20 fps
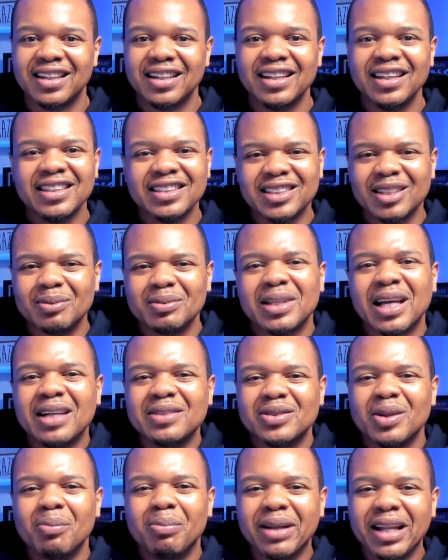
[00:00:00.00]
Sometimes
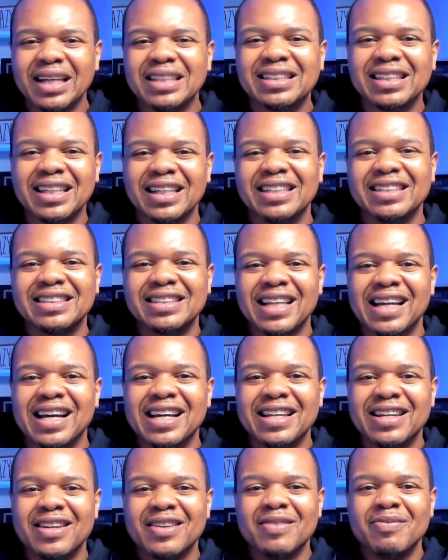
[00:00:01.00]
the blessing is
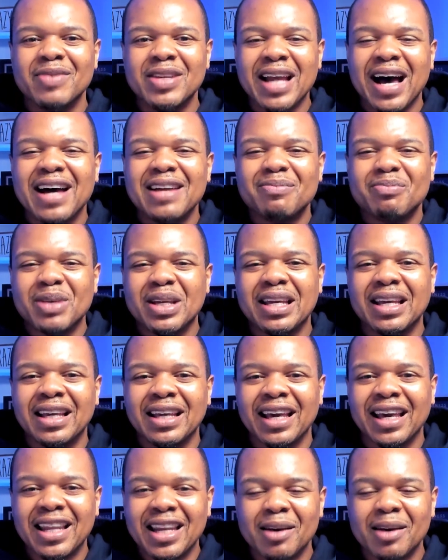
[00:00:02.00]
not being
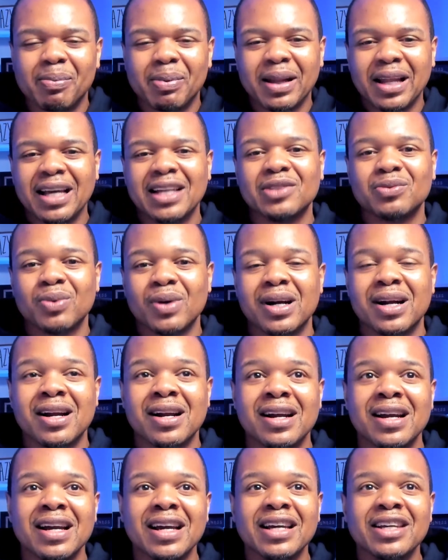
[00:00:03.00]
in a place
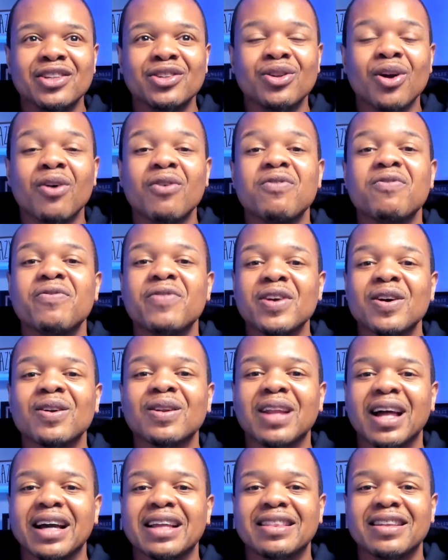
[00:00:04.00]
where you don't feel
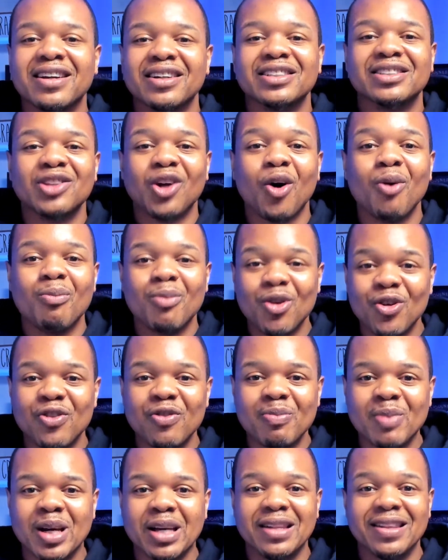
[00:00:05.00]
like there's no
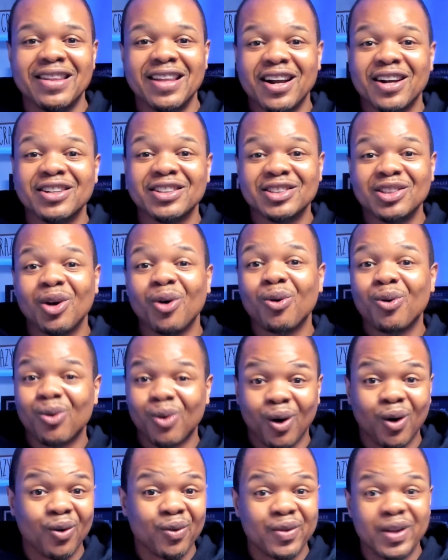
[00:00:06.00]
movement, there's no
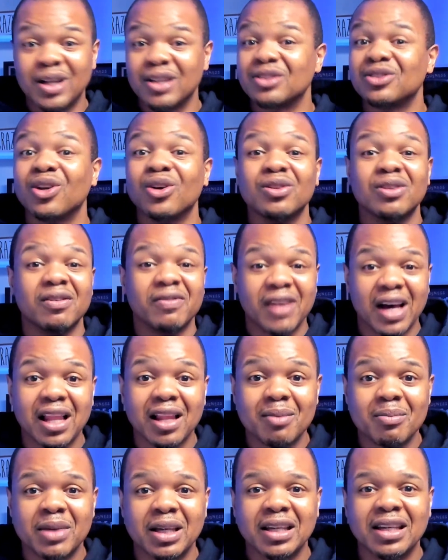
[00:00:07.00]
growth, there's no
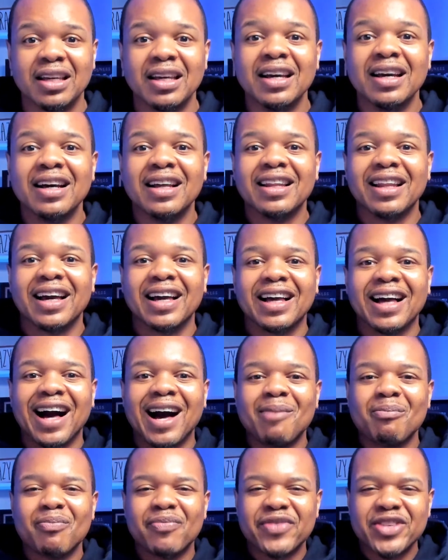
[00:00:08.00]
development. Like
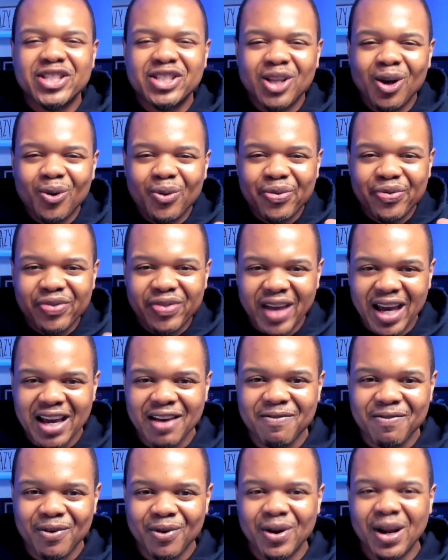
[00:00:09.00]
I'm so
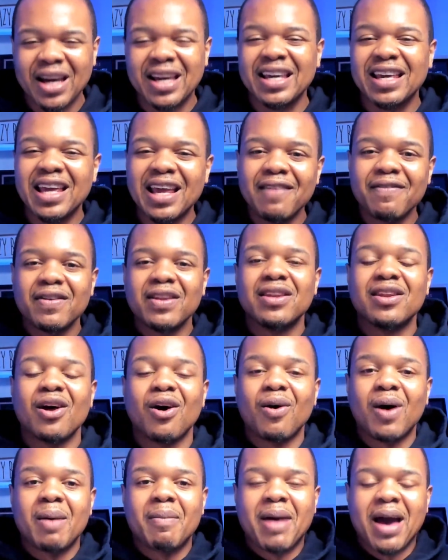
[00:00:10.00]
thankful that even
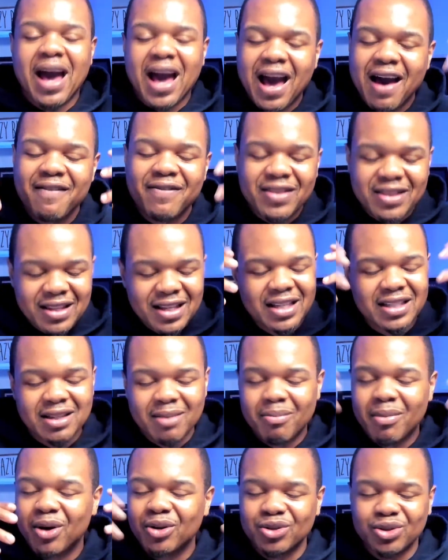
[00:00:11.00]
though I'm having these
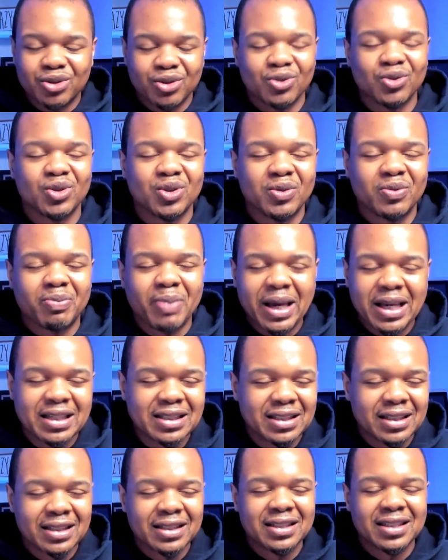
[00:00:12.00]
emotional
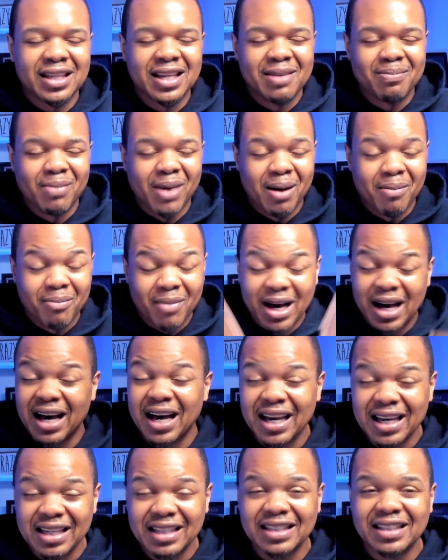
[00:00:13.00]
spaces in my
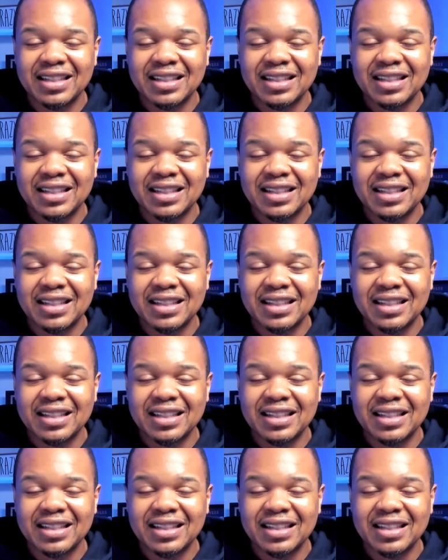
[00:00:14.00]
mind,